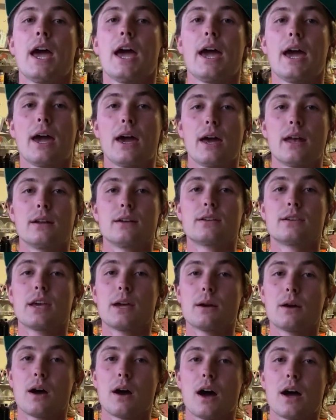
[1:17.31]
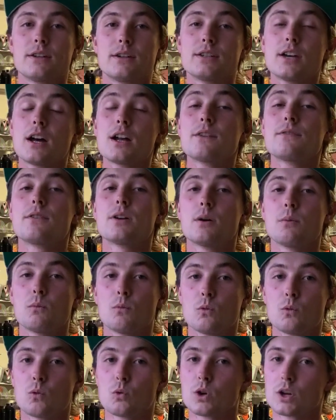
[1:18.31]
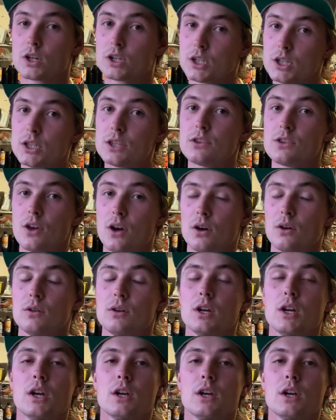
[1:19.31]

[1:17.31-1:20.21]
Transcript: and a ton of them were good though.